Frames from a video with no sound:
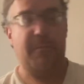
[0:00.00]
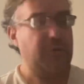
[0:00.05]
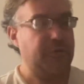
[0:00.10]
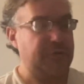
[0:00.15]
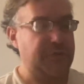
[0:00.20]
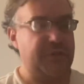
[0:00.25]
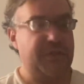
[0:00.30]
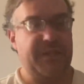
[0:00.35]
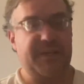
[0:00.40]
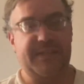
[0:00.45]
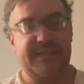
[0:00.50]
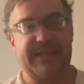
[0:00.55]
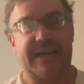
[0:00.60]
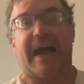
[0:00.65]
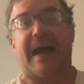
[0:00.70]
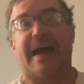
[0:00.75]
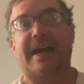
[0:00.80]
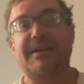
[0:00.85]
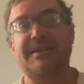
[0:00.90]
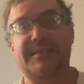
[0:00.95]
most of these
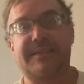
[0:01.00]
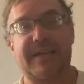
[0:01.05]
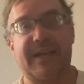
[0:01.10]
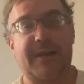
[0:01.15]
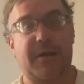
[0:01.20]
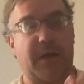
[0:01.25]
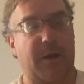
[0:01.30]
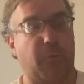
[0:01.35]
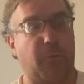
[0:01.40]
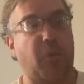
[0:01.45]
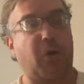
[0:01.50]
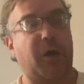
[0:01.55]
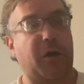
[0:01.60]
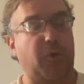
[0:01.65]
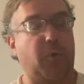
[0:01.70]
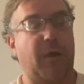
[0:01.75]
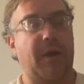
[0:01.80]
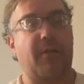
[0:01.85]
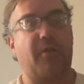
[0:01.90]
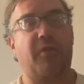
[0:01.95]
guys that I work
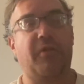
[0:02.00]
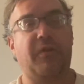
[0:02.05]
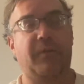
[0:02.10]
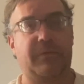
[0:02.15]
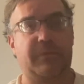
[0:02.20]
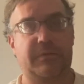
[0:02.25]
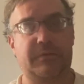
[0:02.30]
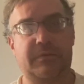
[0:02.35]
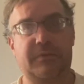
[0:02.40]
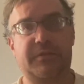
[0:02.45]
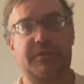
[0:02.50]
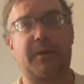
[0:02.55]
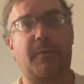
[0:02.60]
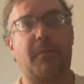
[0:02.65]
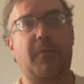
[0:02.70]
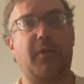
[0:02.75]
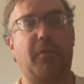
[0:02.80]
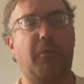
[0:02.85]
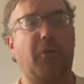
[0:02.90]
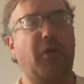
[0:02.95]
with, some
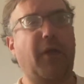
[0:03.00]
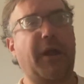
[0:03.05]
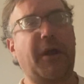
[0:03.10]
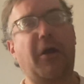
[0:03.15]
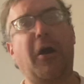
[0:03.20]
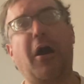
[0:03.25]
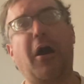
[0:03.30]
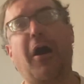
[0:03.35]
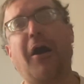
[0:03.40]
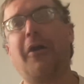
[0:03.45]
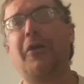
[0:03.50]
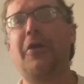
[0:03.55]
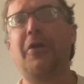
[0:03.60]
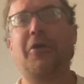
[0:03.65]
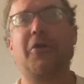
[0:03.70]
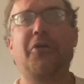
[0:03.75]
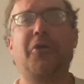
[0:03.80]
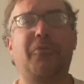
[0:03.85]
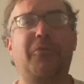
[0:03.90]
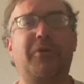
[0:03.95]
of them are like, oh,
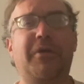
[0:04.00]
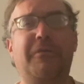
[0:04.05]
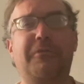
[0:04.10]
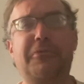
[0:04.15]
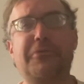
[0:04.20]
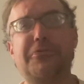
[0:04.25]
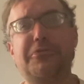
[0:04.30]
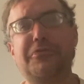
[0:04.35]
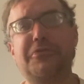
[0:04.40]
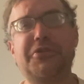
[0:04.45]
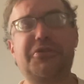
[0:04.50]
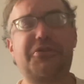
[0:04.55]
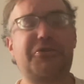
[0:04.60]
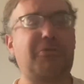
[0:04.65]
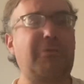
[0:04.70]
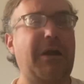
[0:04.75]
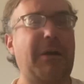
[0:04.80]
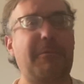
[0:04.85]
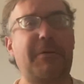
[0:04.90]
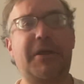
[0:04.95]
we have to do this
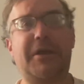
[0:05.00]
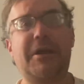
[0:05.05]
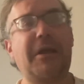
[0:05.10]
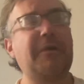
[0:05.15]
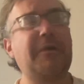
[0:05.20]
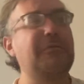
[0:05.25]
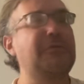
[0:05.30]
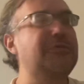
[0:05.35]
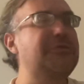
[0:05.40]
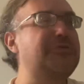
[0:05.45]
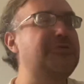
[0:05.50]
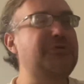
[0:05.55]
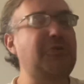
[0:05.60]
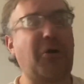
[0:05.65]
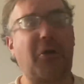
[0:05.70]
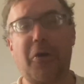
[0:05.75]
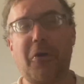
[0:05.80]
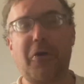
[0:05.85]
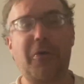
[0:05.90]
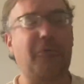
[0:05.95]
crap again. This is
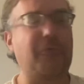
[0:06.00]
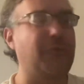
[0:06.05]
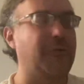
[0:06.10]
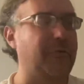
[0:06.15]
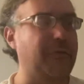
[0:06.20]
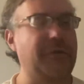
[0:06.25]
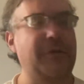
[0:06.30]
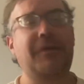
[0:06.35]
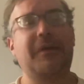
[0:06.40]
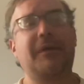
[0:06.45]
horrible.